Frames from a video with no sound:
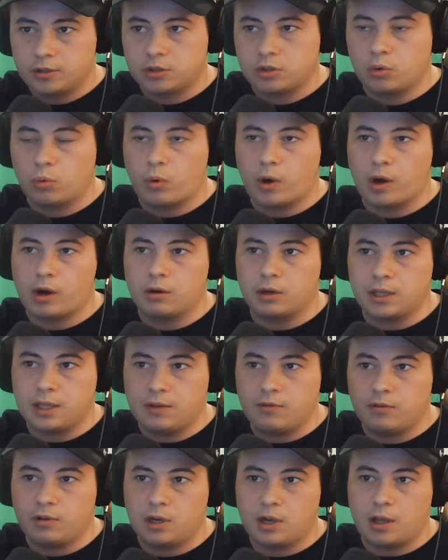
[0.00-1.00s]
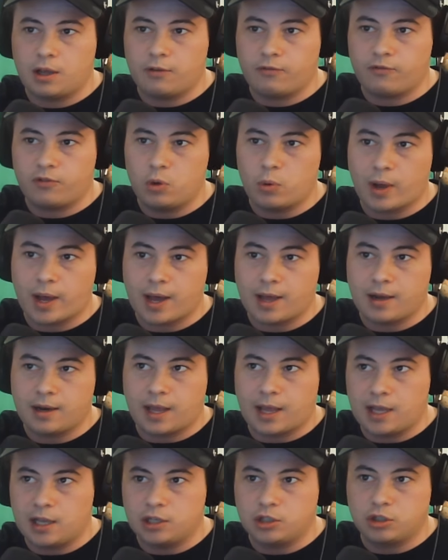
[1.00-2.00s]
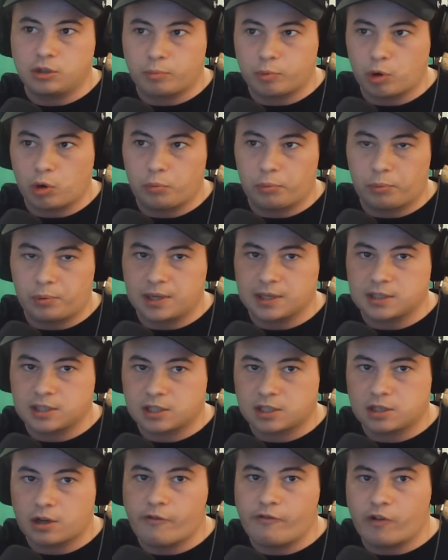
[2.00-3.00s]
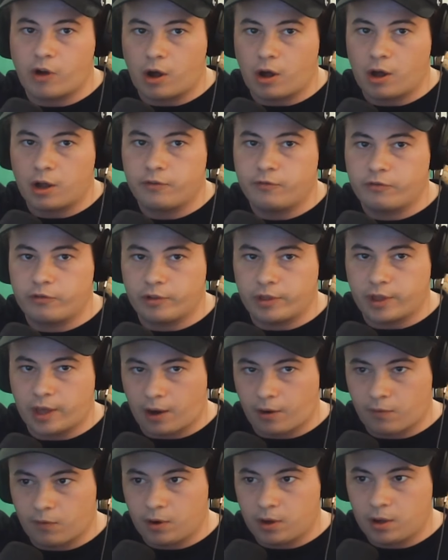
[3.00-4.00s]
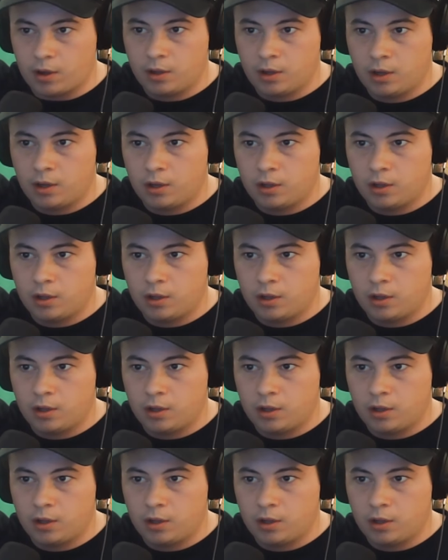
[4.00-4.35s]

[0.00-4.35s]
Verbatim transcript: to where even if you had age appropriate stuff on for the era,